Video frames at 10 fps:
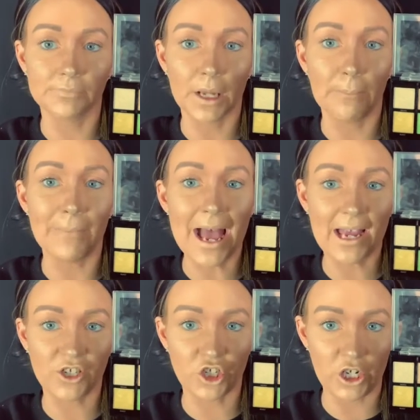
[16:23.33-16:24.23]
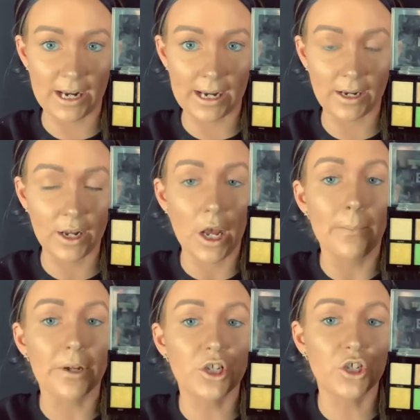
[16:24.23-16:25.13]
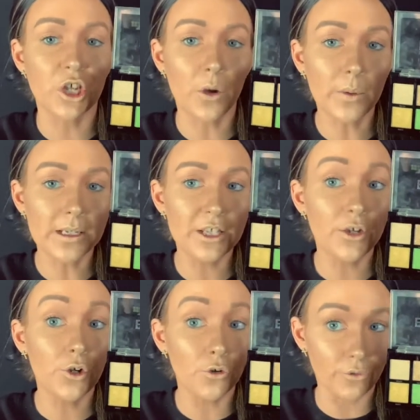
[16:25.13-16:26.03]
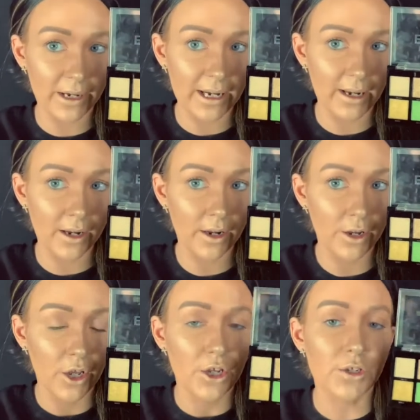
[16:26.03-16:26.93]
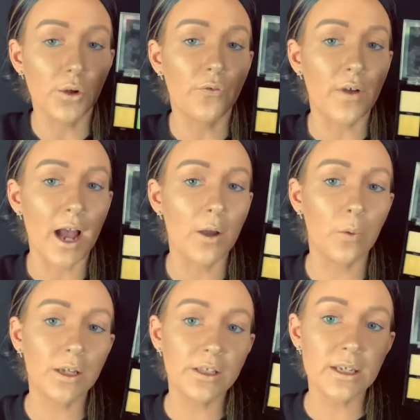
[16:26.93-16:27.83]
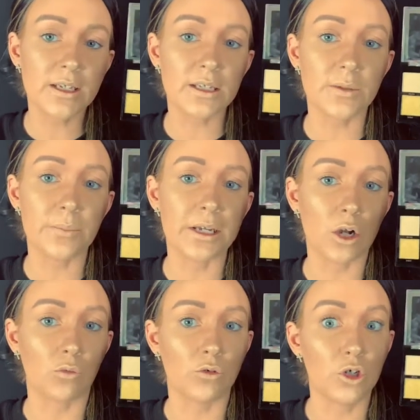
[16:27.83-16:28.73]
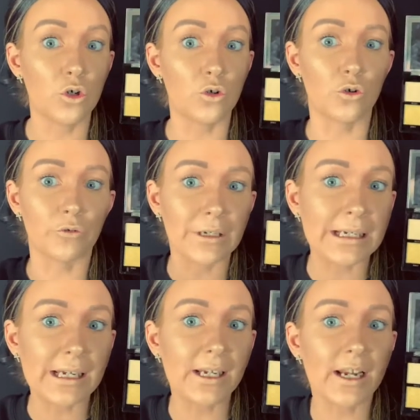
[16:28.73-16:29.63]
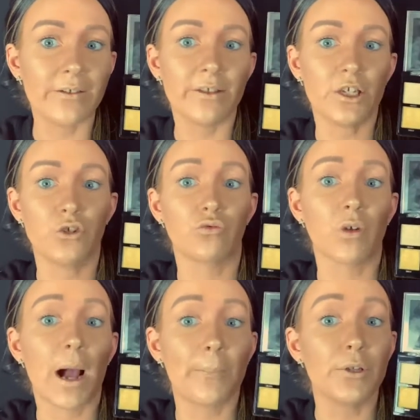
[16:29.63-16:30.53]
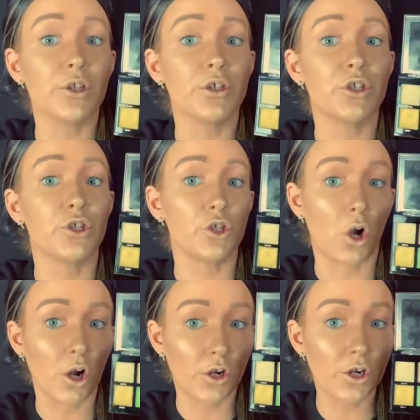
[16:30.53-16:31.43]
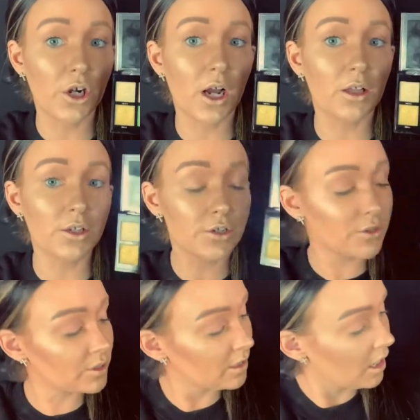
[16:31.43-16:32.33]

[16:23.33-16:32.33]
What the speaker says: matte shade, but so is the green. So if I want this to be a real green and then drop into the darker colors,